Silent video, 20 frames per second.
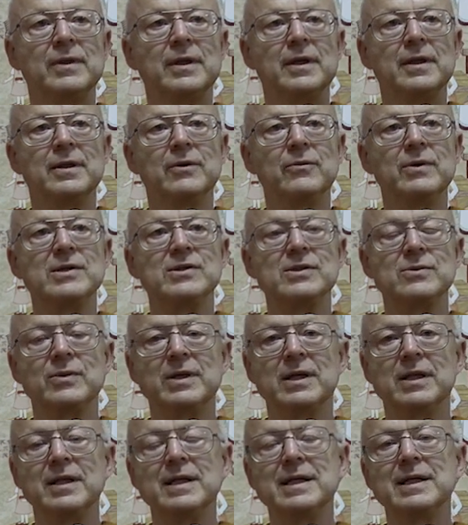And the reason
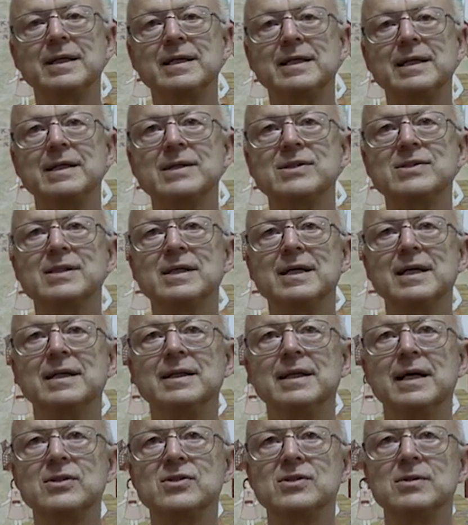we cling is
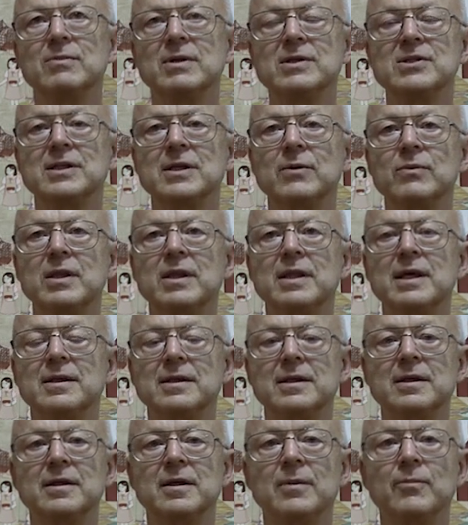not so much that we think
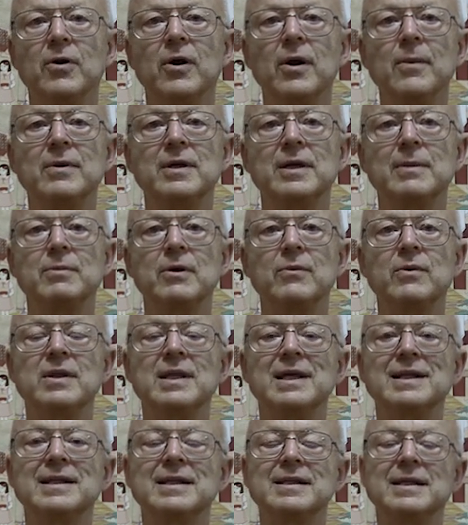that they're permanent, but we
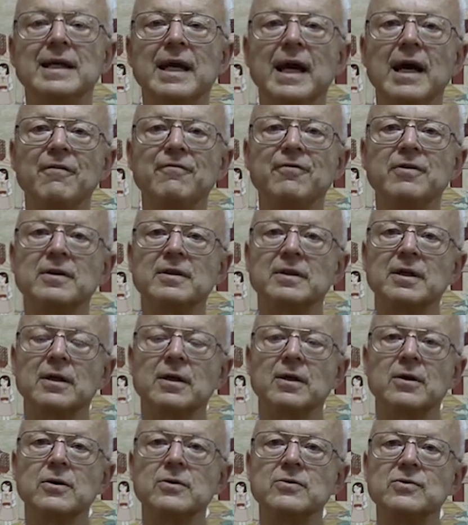think that the effort that
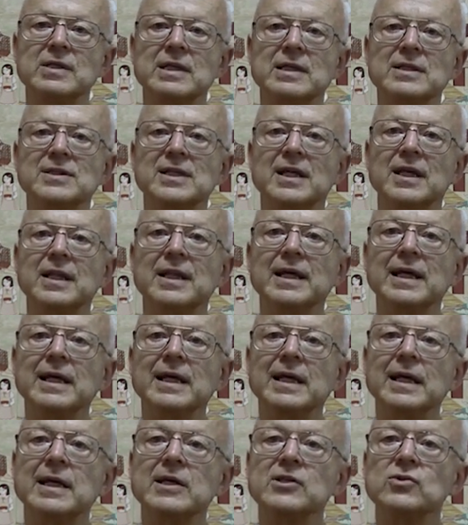goes into
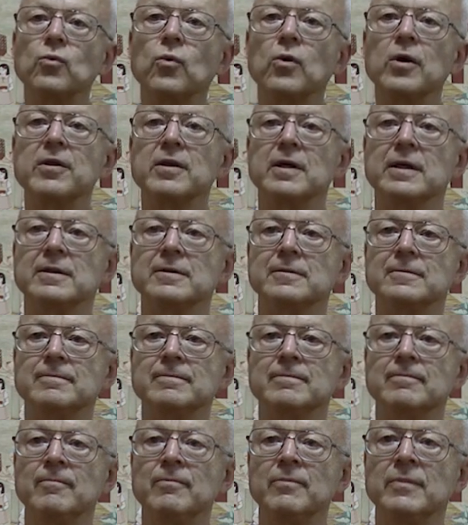clinging is worth it.
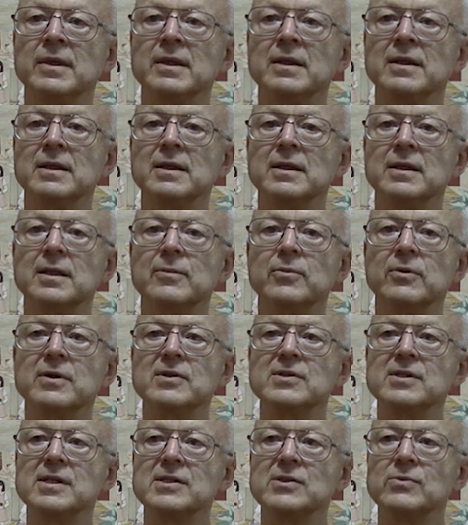The
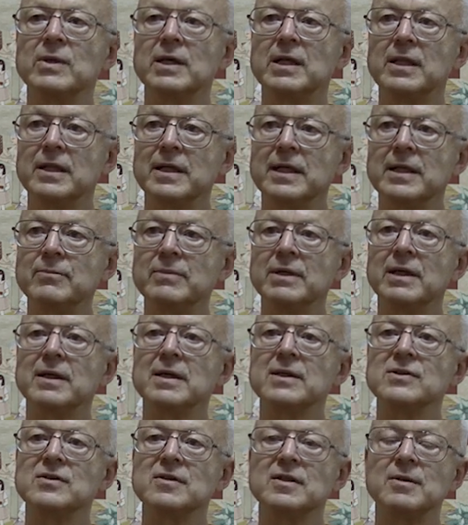Buddha says we cling
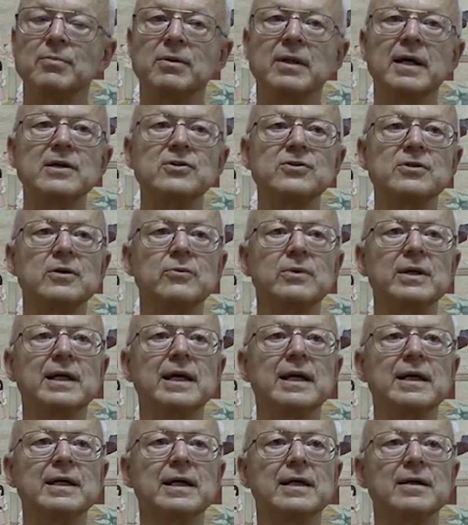because of the pleasure we
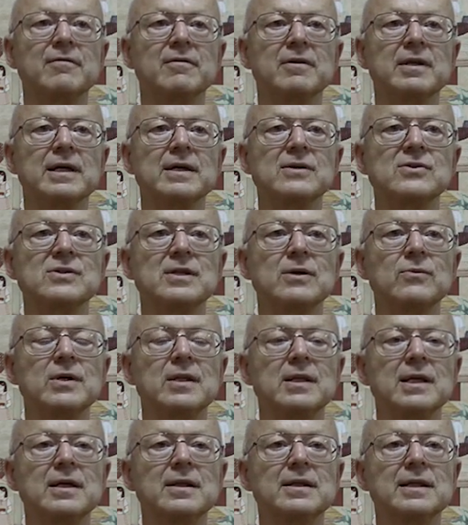get out of things, and we
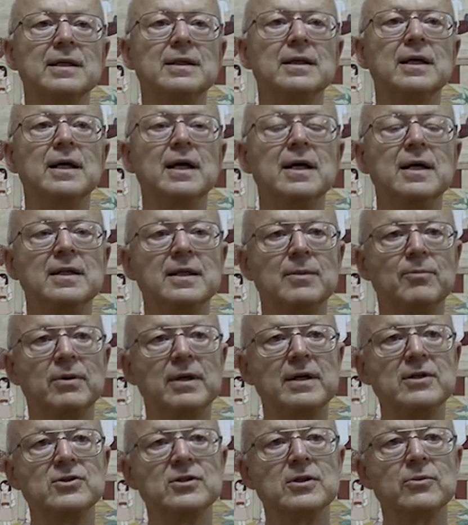think that the
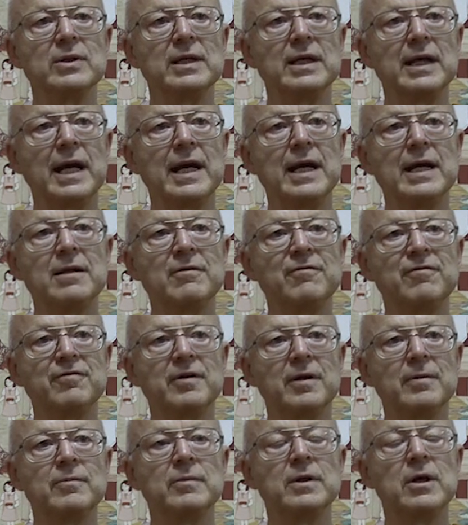pleasure we gain
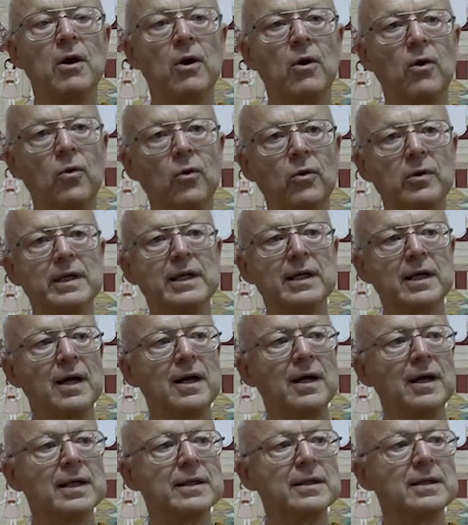from holding
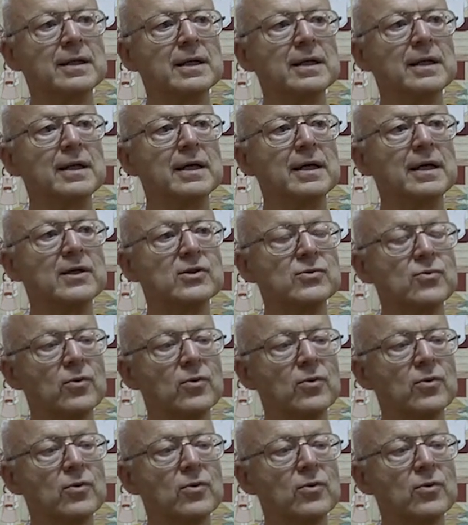on is